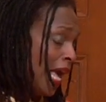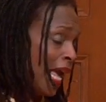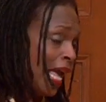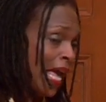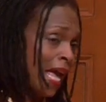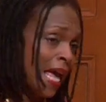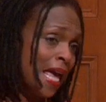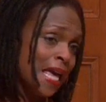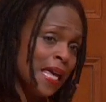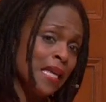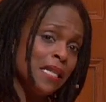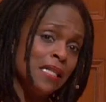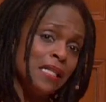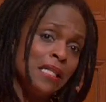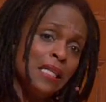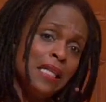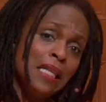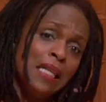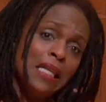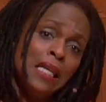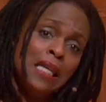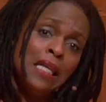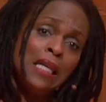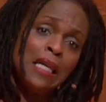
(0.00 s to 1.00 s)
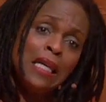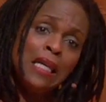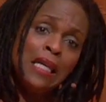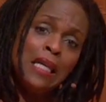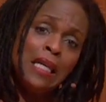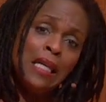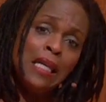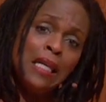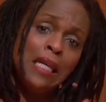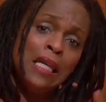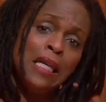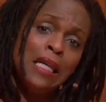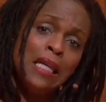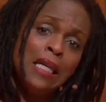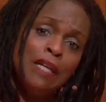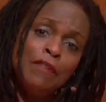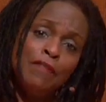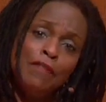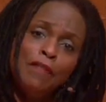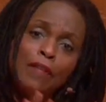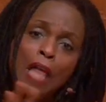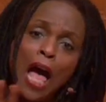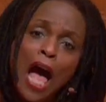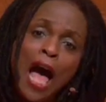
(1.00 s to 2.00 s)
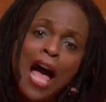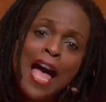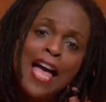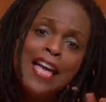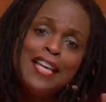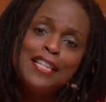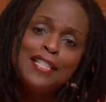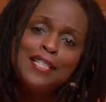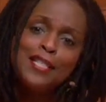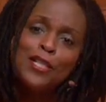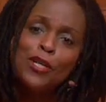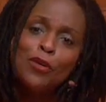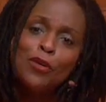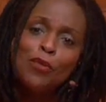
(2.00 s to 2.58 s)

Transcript: And he flies